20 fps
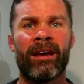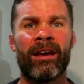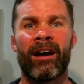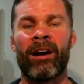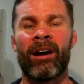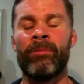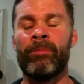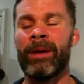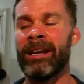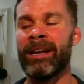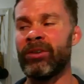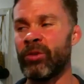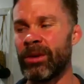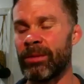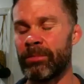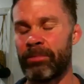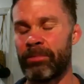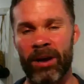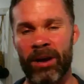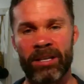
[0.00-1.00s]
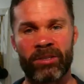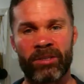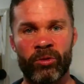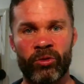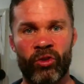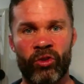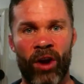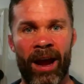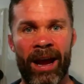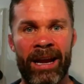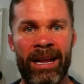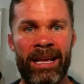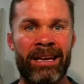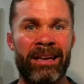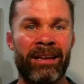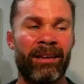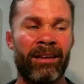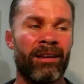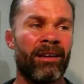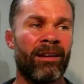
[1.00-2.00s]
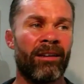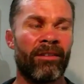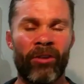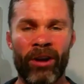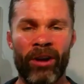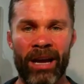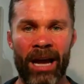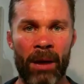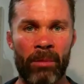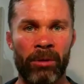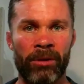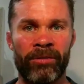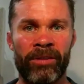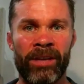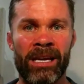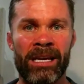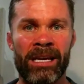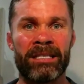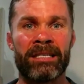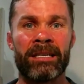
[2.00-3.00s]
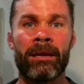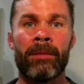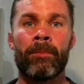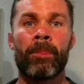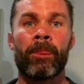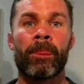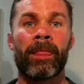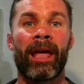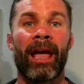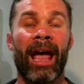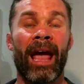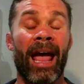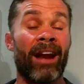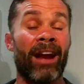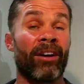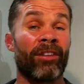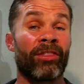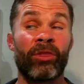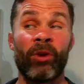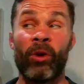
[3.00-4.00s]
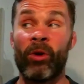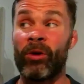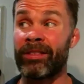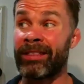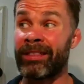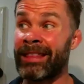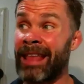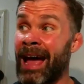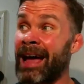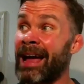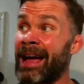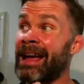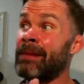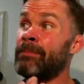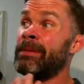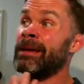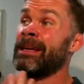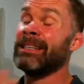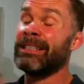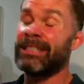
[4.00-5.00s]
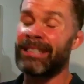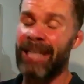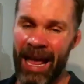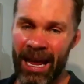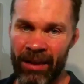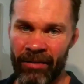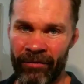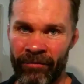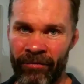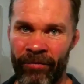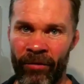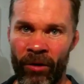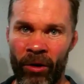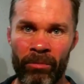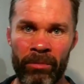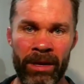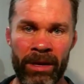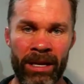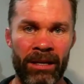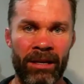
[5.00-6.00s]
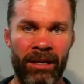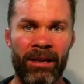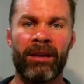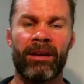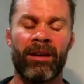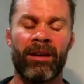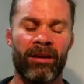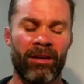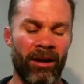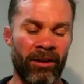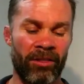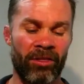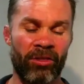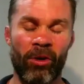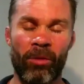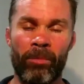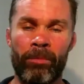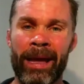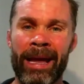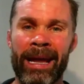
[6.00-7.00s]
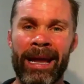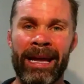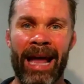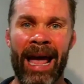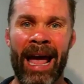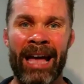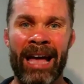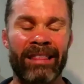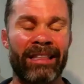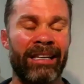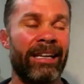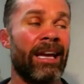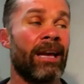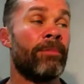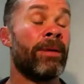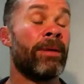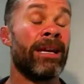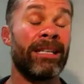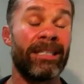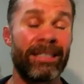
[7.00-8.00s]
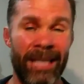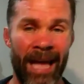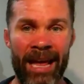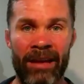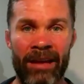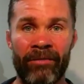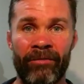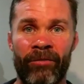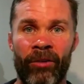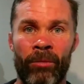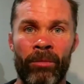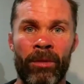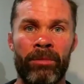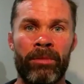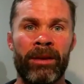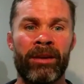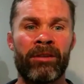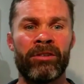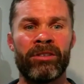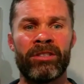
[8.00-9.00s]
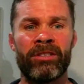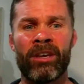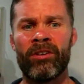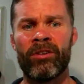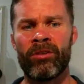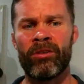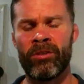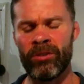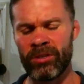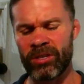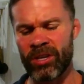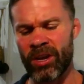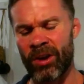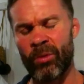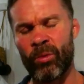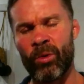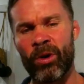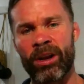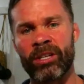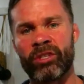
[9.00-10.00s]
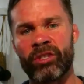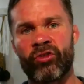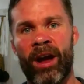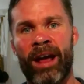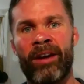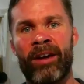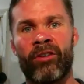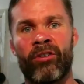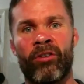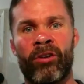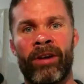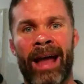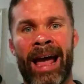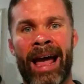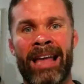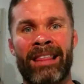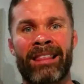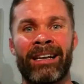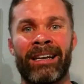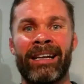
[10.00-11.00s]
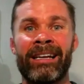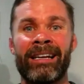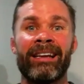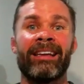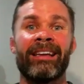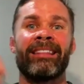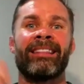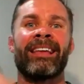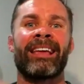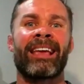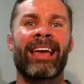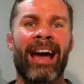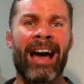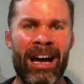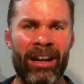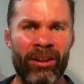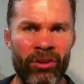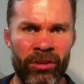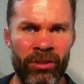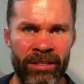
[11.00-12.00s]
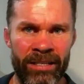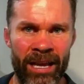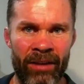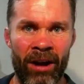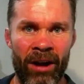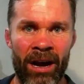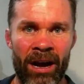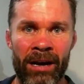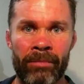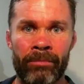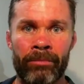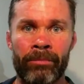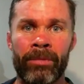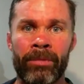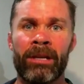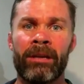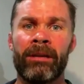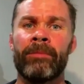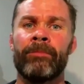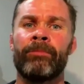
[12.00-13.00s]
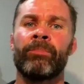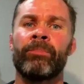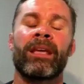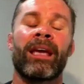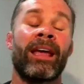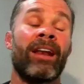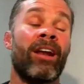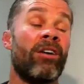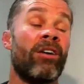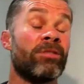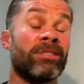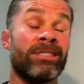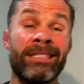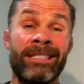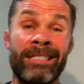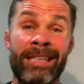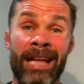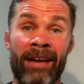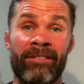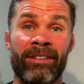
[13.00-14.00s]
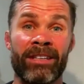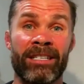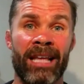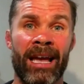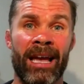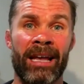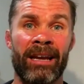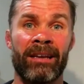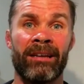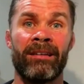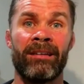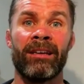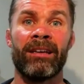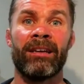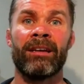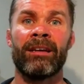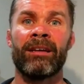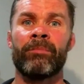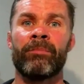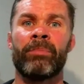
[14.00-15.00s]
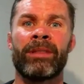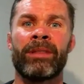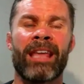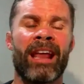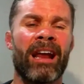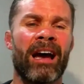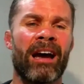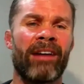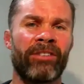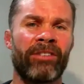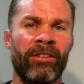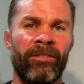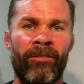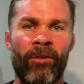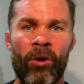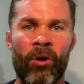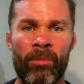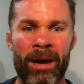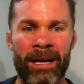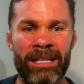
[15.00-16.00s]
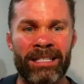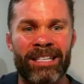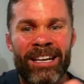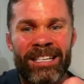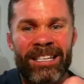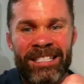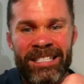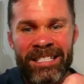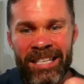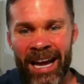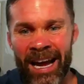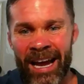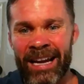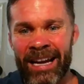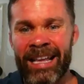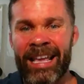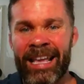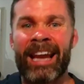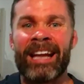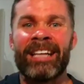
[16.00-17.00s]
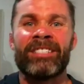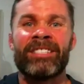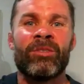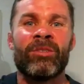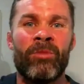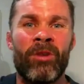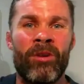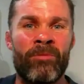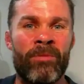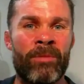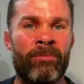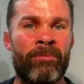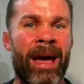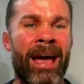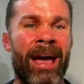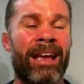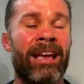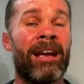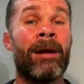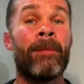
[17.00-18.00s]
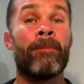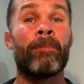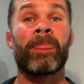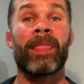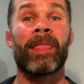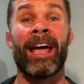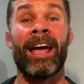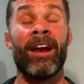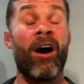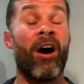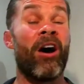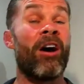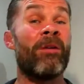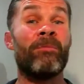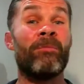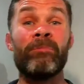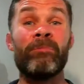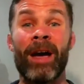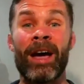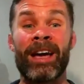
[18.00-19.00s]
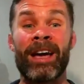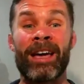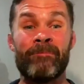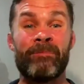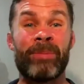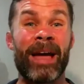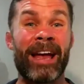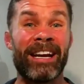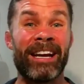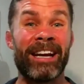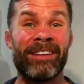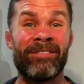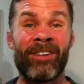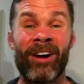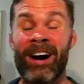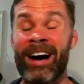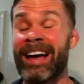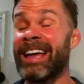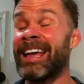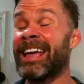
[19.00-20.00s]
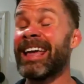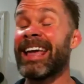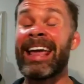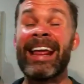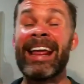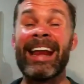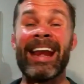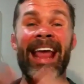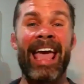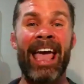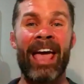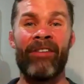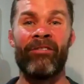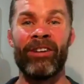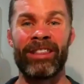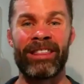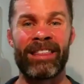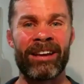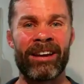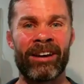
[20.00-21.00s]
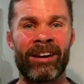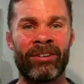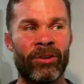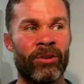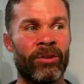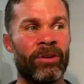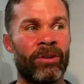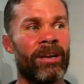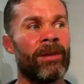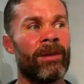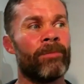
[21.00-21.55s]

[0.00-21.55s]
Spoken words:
I'd been doing personal training for a couple of years, and I thought that had been taken from me. I thought being an athlete had been taken from me, because who's going to want a trainer or an athlete that can't use their arm? And I was devastated. But then after 4 months, I started getting some movement back, and I'm a competitive guy in everything I do.